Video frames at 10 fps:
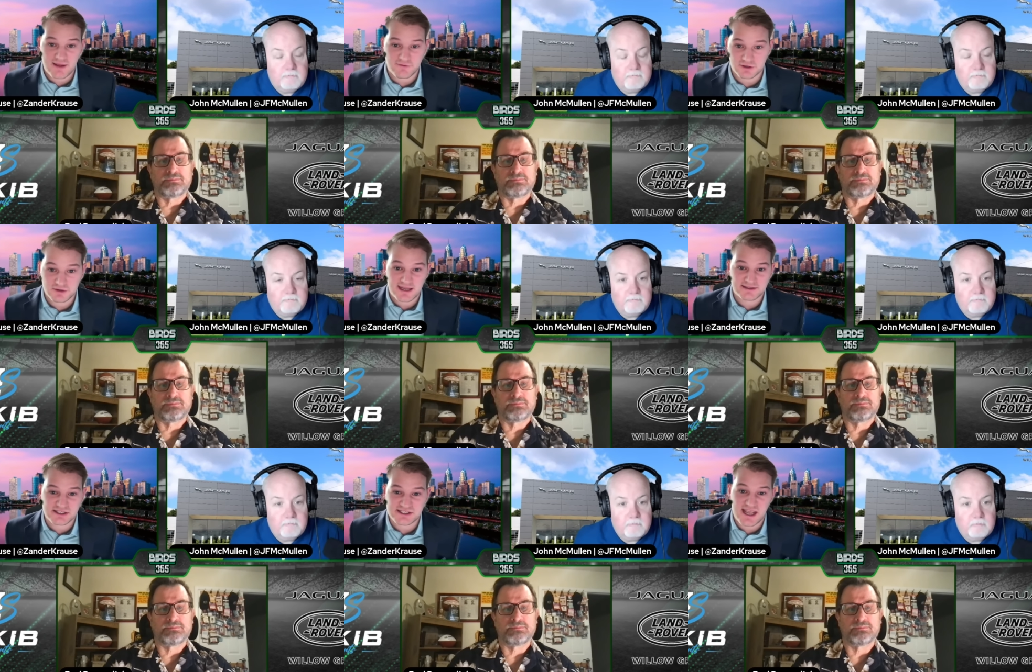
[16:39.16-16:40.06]
Speaker 1: having a
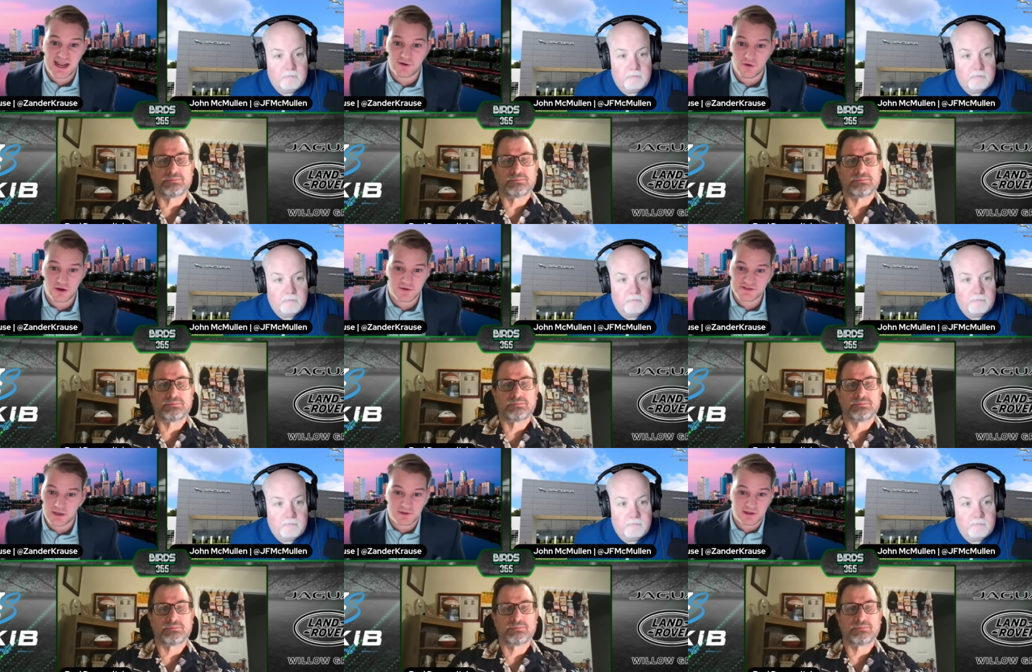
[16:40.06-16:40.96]
leg to stand on if
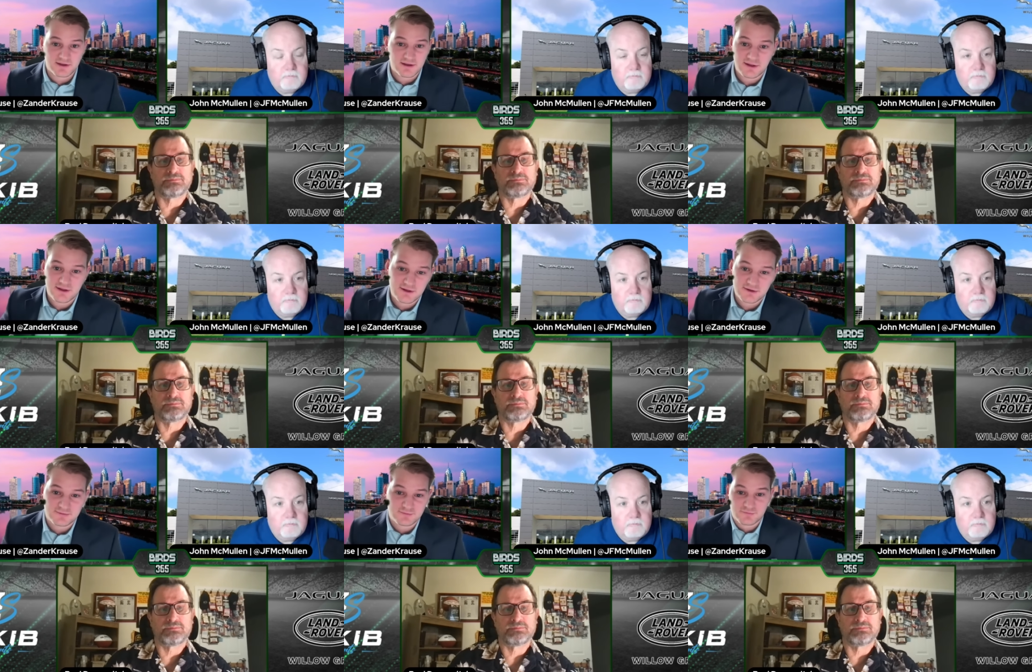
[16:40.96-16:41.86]
something
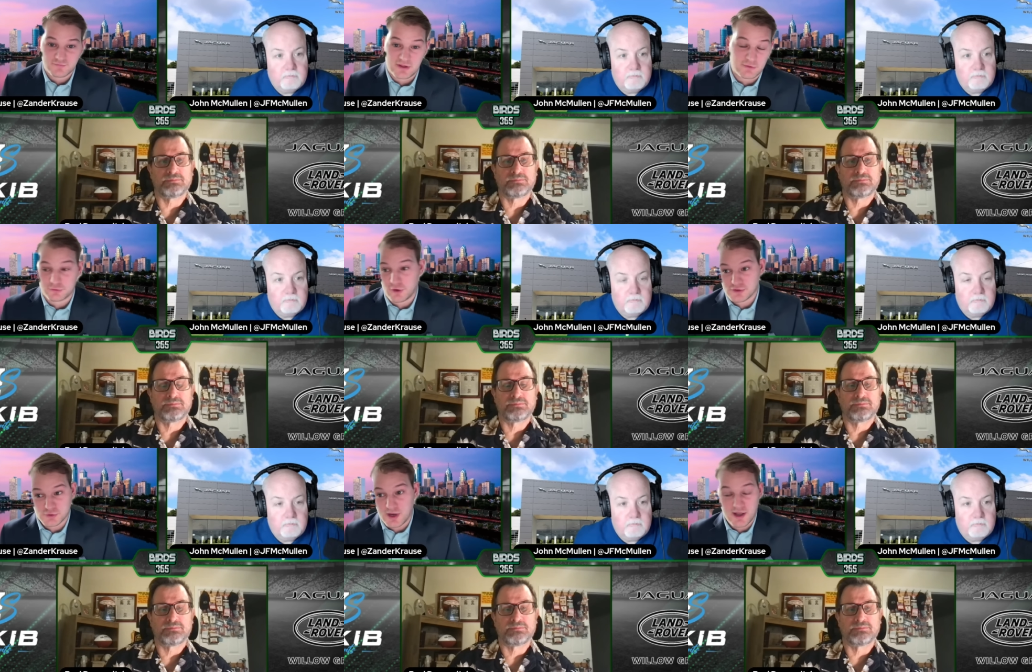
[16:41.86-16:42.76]
either
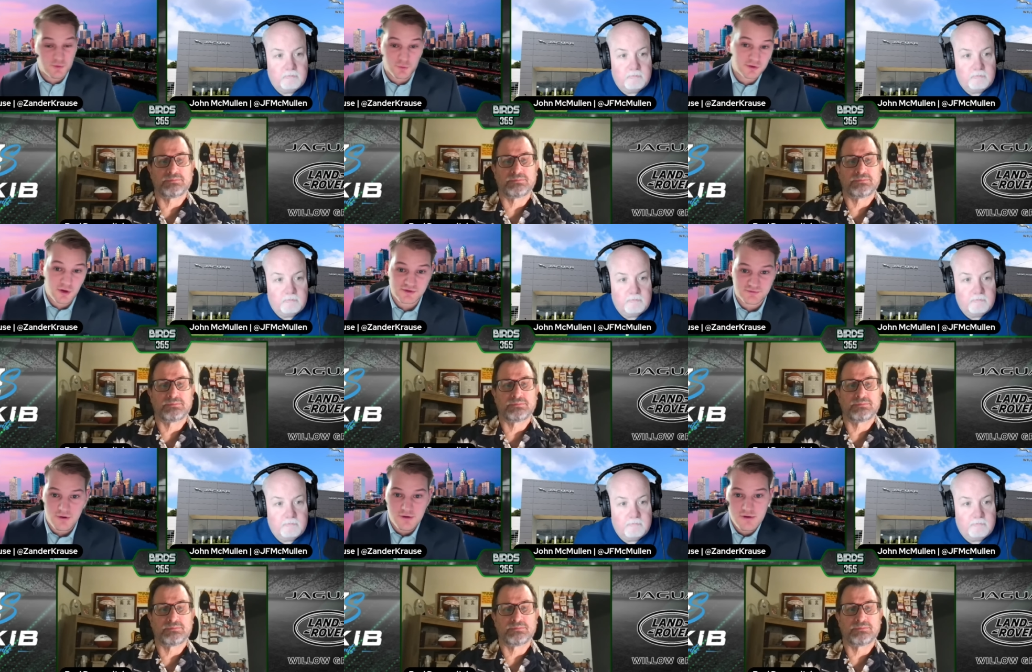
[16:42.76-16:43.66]
goes well or goes
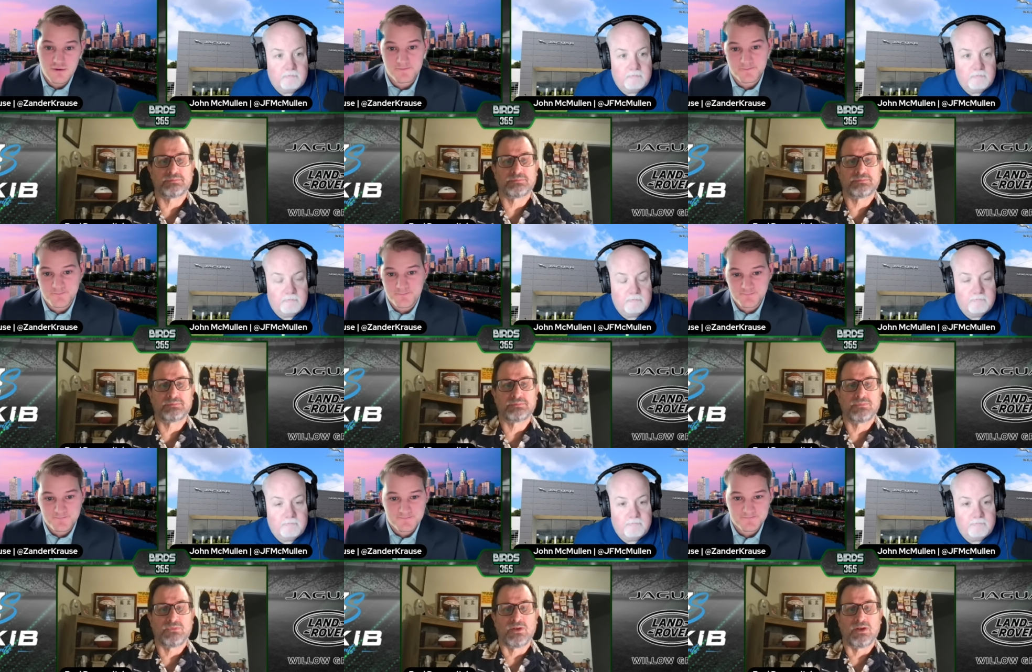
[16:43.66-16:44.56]
wrong?
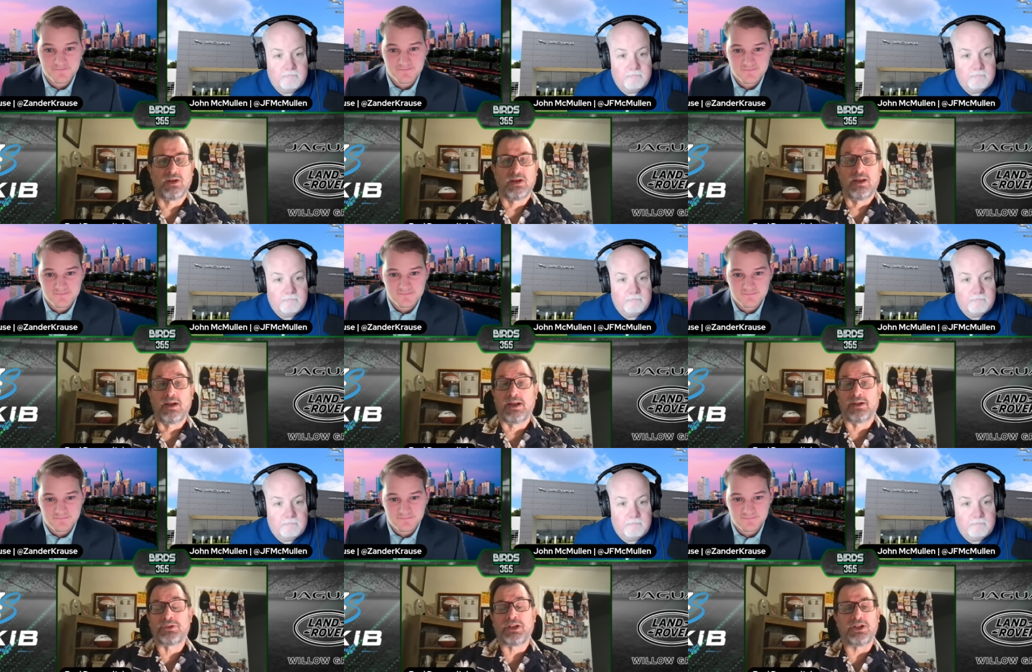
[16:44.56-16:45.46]
Speaker 2: I
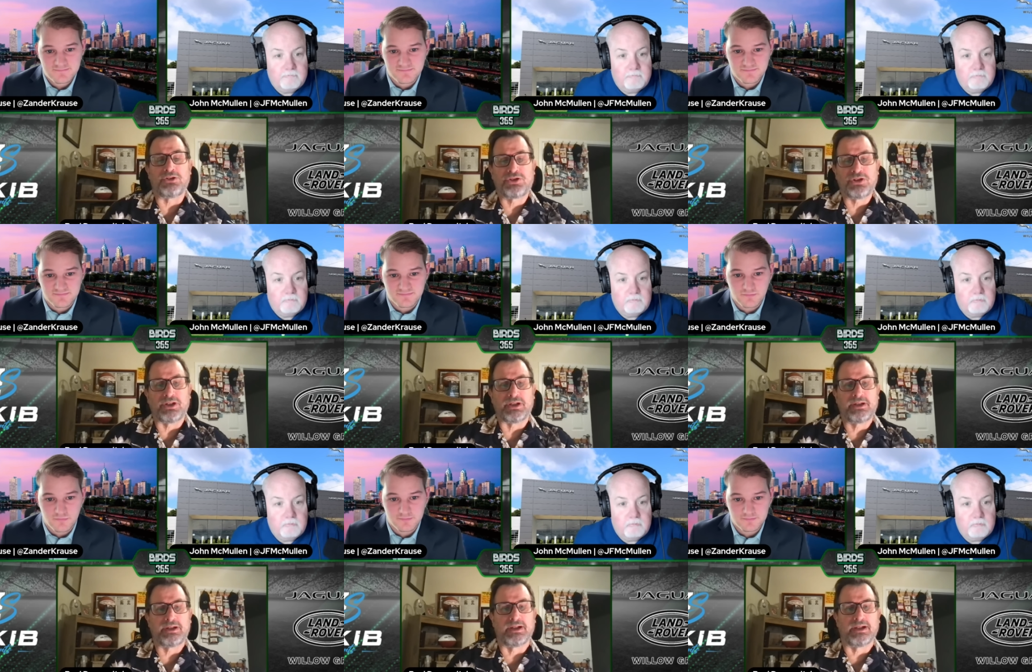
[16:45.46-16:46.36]
don't think he
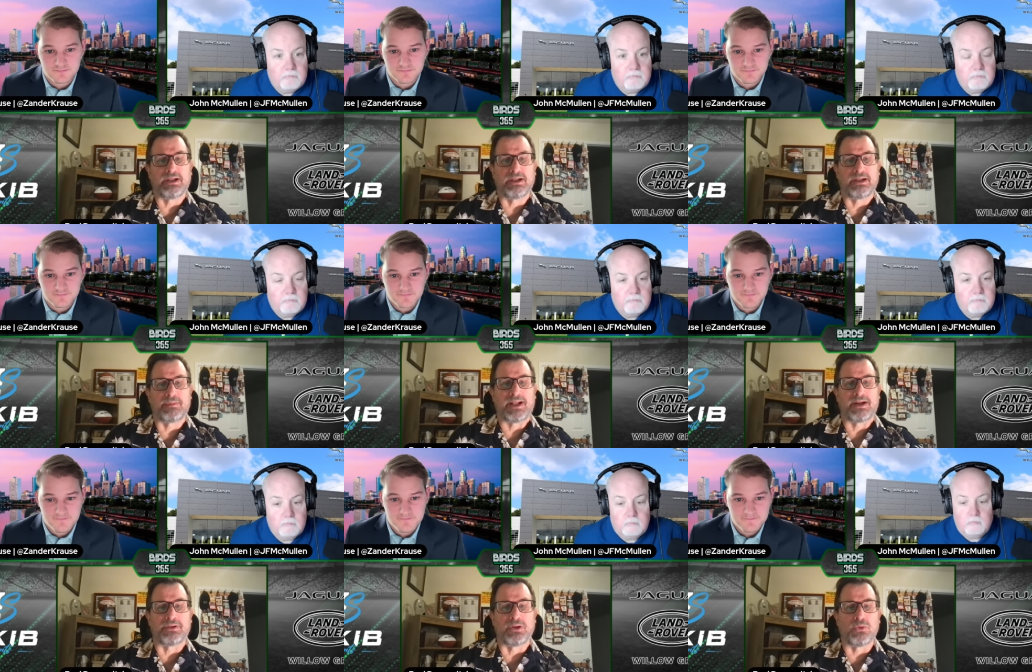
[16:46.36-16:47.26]
should. Uh, I mean, I
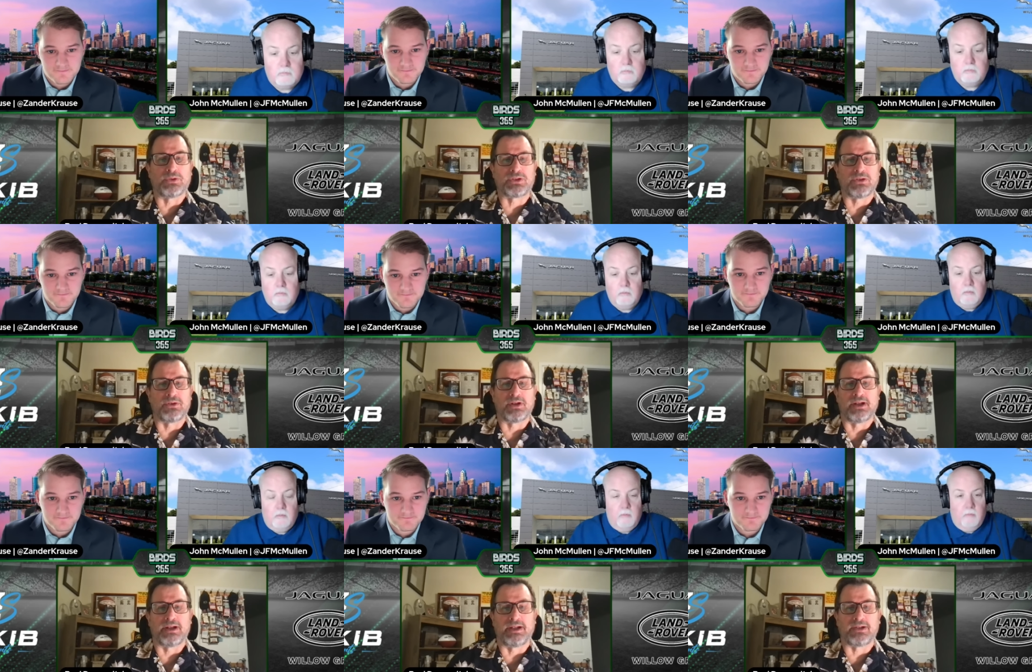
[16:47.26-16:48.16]
don't know what's going
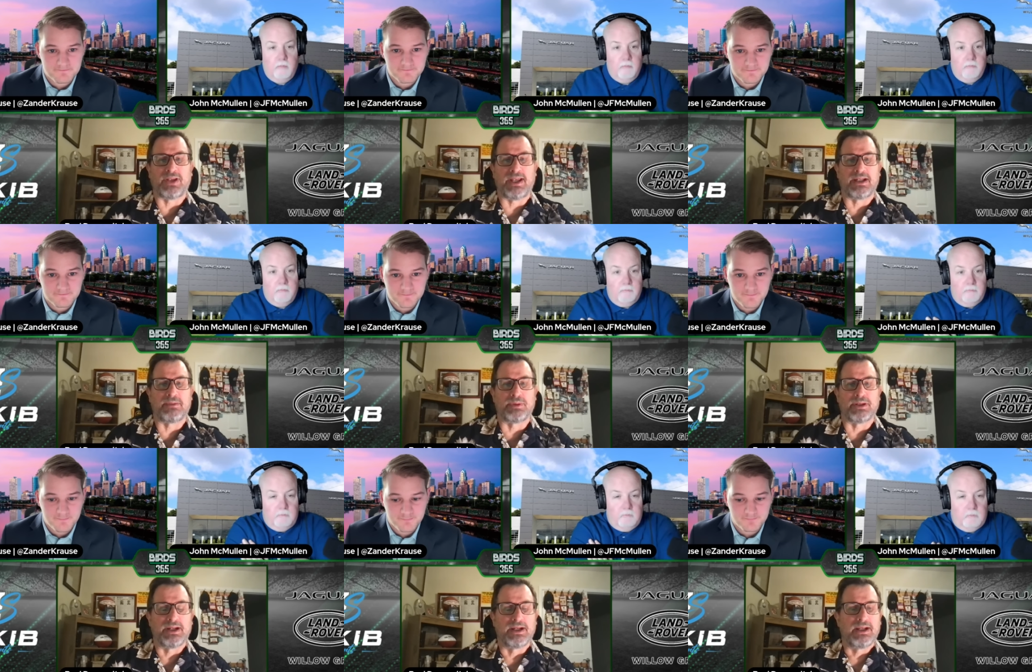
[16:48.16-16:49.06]
on in Nick's head,
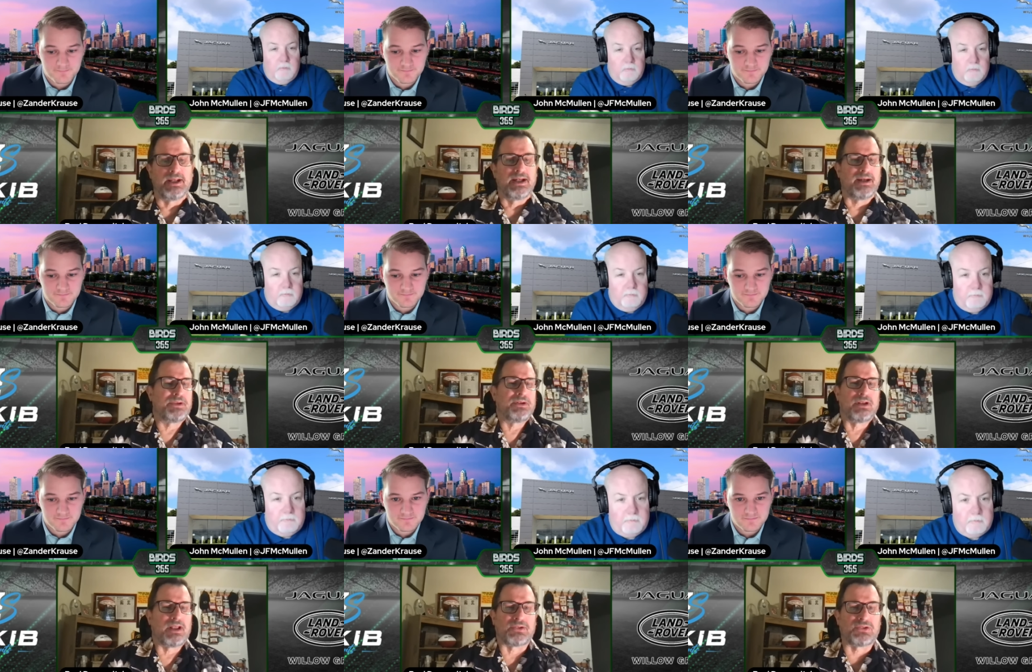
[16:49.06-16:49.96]
but I mean, there are a
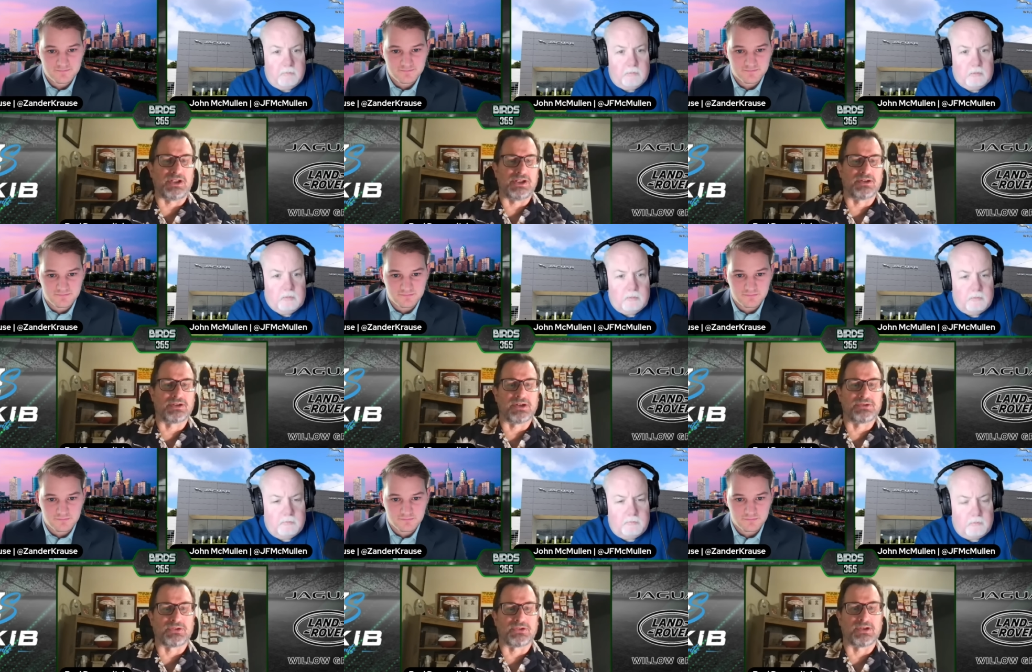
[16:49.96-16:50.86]
lot of CEO
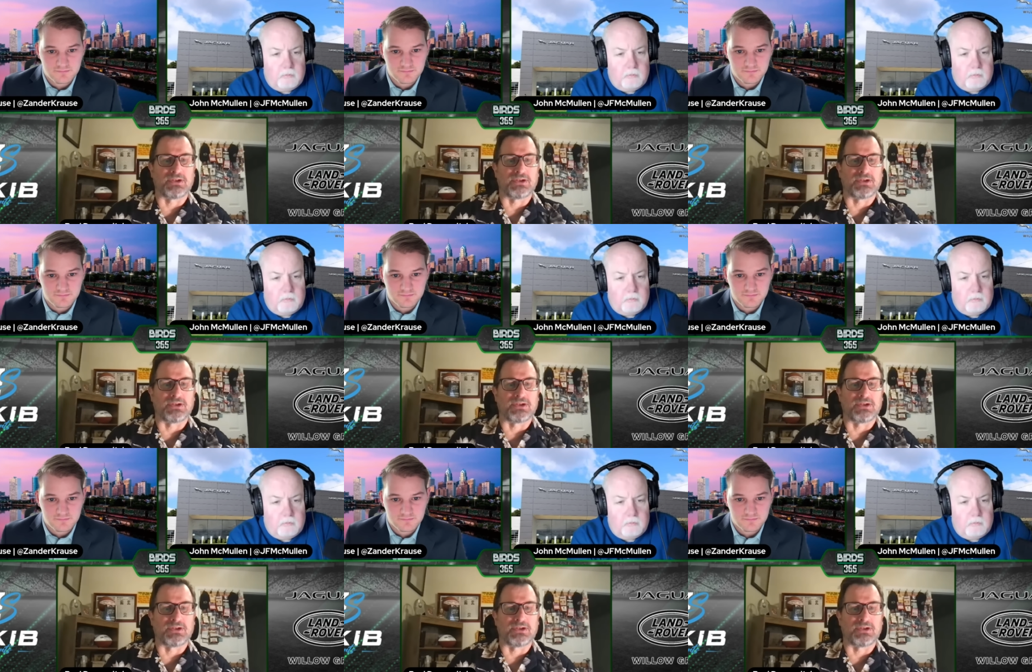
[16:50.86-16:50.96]
coaches in